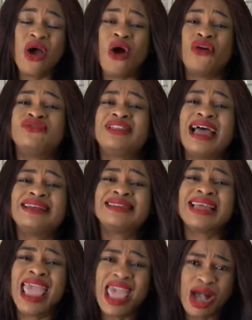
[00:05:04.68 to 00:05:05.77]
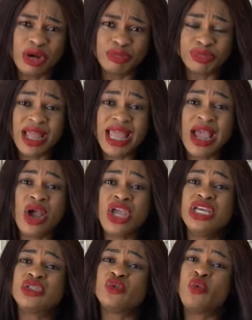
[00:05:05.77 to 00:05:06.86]
of that help
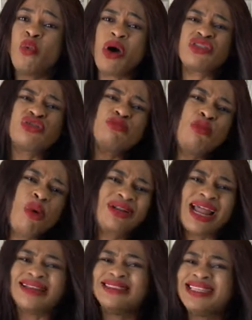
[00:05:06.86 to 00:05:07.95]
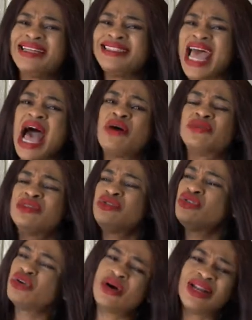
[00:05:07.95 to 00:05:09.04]
is worth more than
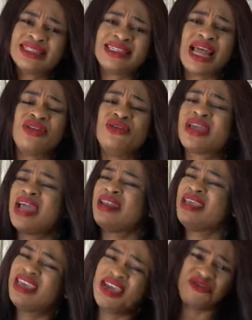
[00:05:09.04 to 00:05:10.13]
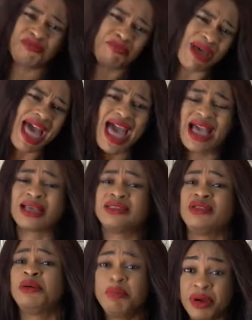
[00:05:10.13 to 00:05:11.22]
$10,000 that you can give back
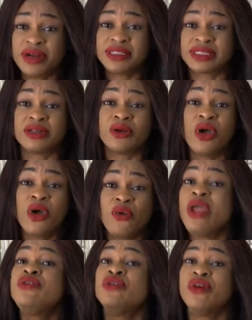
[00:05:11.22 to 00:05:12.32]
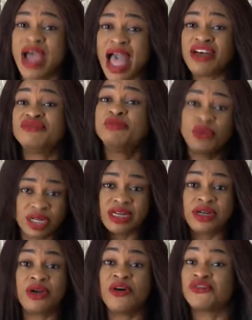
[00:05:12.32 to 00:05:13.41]
to the person when you have more than
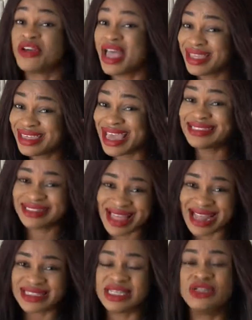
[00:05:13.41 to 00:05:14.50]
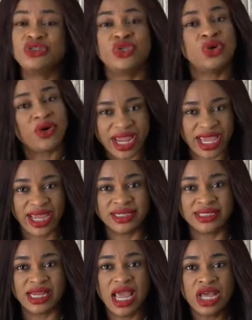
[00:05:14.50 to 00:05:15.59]
enough. Get that into your
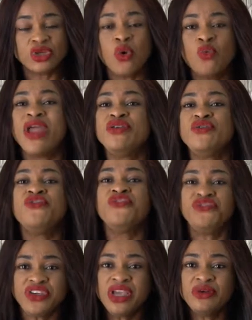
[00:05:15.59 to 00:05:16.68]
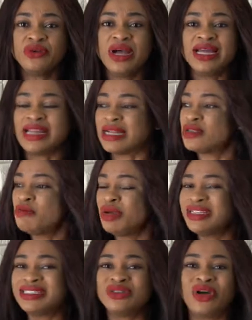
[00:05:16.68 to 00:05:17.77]
head. So when you feel that
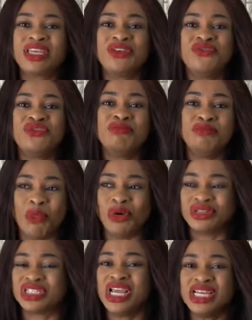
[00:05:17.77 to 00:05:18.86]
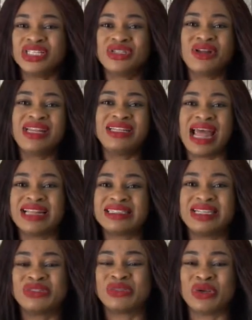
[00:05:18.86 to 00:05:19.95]
somebody did not give you much, it's only that
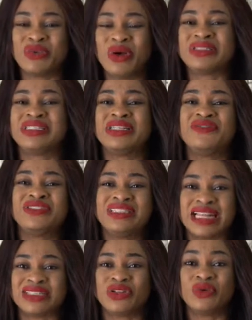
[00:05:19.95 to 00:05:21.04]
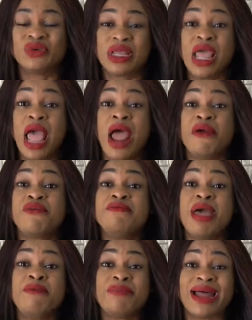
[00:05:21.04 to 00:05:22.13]
little thing, what is even that?
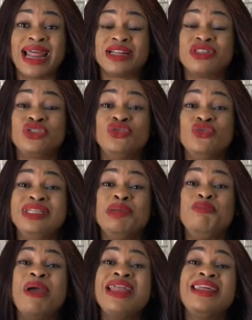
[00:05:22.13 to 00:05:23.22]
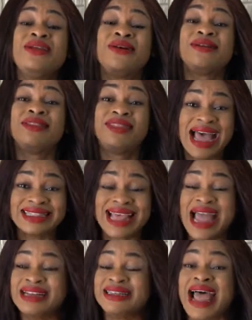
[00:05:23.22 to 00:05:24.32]
Remember that you depended on that
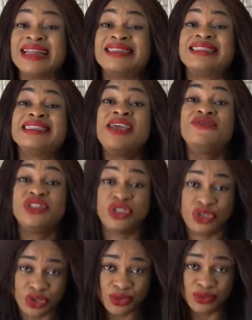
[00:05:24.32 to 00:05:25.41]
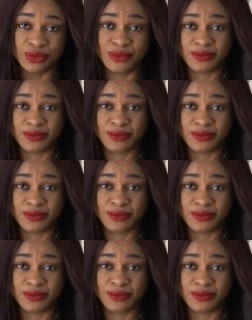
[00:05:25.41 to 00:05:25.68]
and that saved you.